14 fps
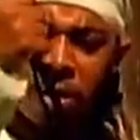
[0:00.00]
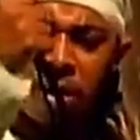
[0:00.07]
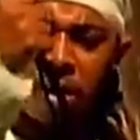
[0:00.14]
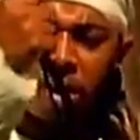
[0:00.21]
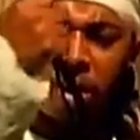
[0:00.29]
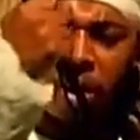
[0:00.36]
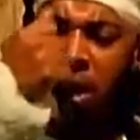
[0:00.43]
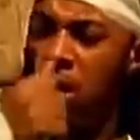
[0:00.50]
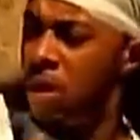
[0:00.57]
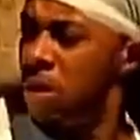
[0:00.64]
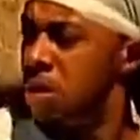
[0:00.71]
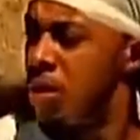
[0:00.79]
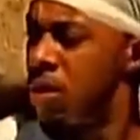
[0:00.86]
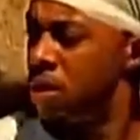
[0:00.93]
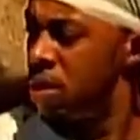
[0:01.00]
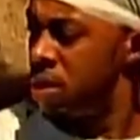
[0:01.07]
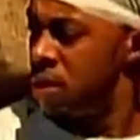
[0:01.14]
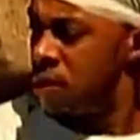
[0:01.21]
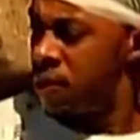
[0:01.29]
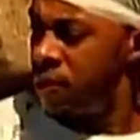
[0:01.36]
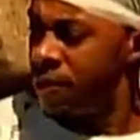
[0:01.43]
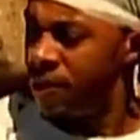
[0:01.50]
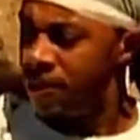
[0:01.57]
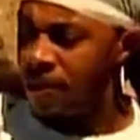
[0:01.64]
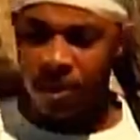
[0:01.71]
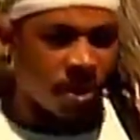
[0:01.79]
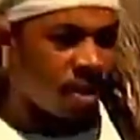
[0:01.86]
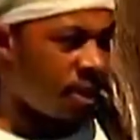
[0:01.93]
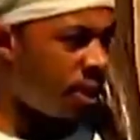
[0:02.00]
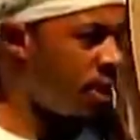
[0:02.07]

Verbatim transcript: tried their hands at a